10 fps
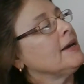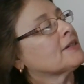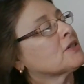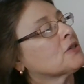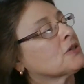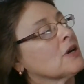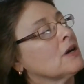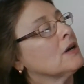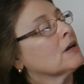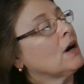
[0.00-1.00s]
it's
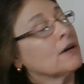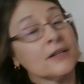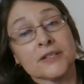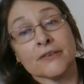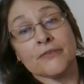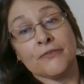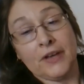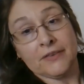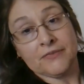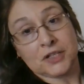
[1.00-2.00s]
cut into
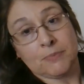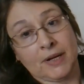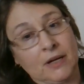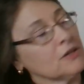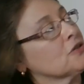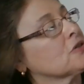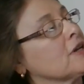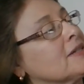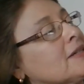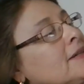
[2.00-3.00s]
fifths because
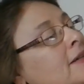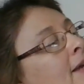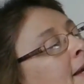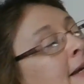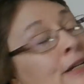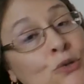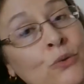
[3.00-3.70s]
they said that they eat